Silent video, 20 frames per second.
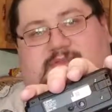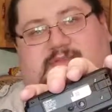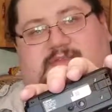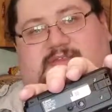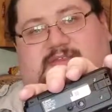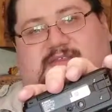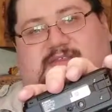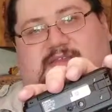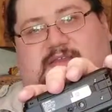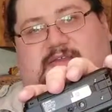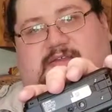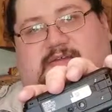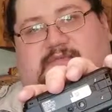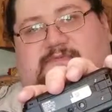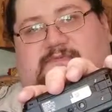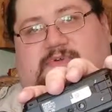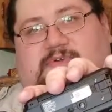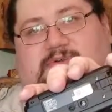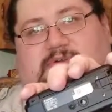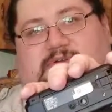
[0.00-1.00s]

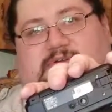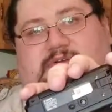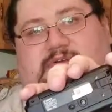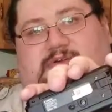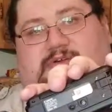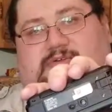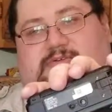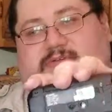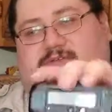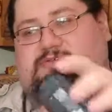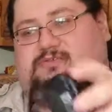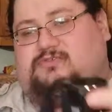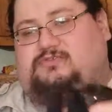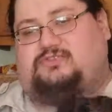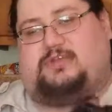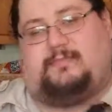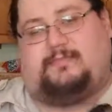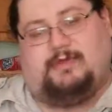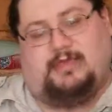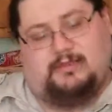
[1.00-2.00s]
setup for going into a
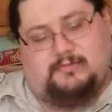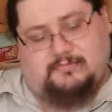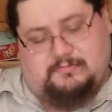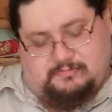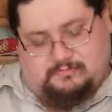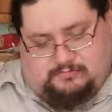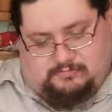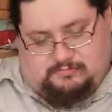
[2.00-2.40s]
tripod.